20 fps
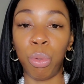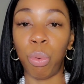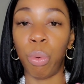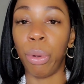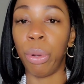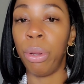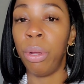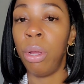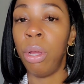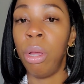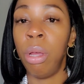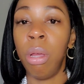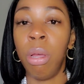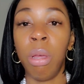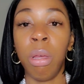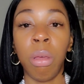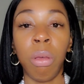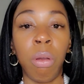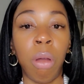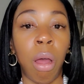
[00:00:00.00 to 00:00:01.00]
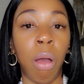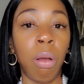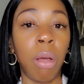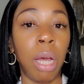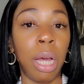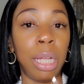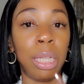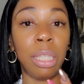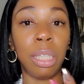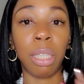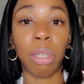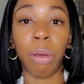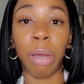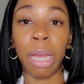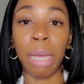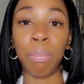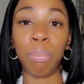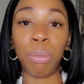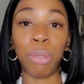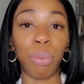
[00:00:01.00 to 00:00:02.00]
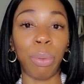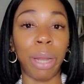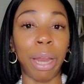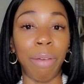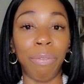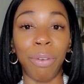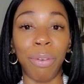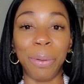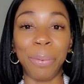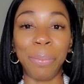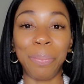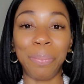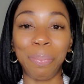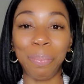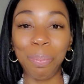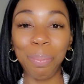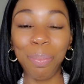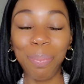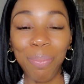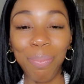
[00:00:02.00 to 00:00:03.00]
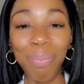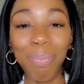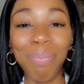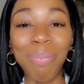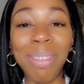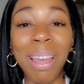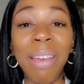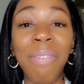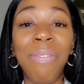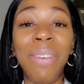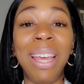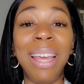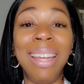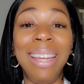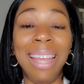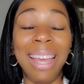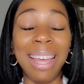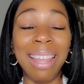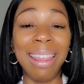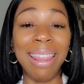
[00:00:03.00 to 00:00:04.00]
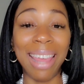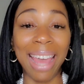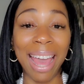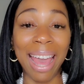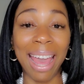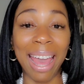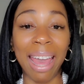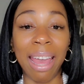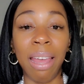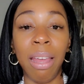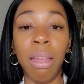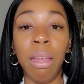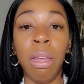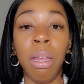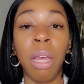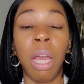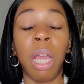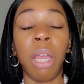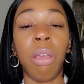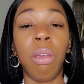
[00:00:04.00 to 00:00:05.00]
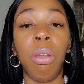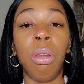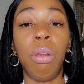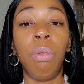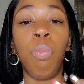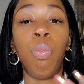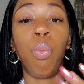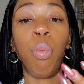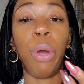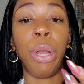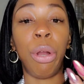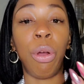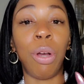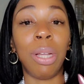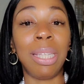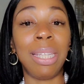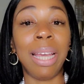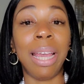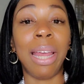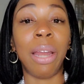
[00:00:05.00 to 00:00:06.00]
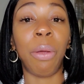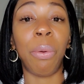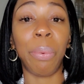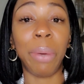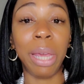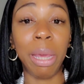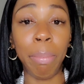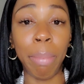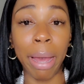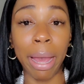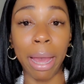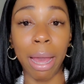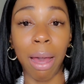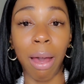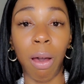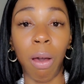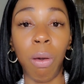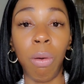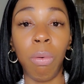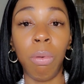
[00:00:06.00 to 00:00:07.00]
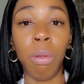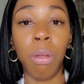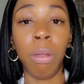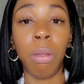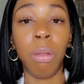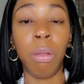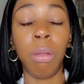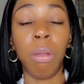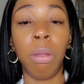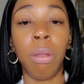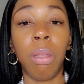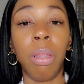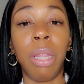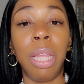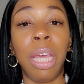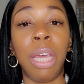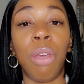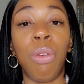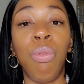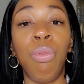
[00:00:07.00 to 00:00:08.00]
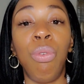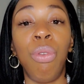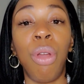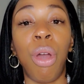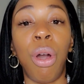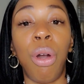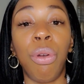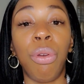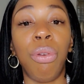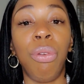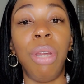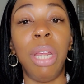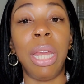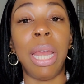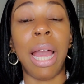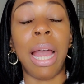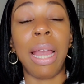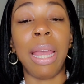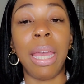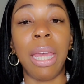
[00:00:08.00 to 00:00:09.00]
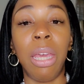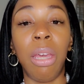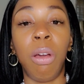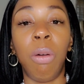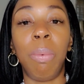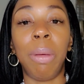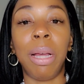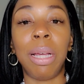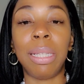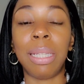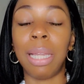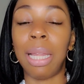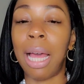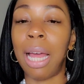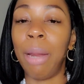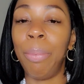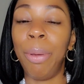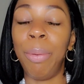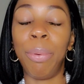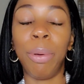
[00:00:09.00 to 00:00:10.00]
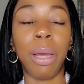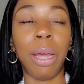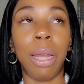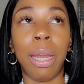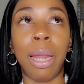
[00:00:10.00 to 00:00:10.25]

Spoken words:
or cuts, scrapes, whatever, if they did that and you went on to get a rebound, then you know you did not heal, because a lot of people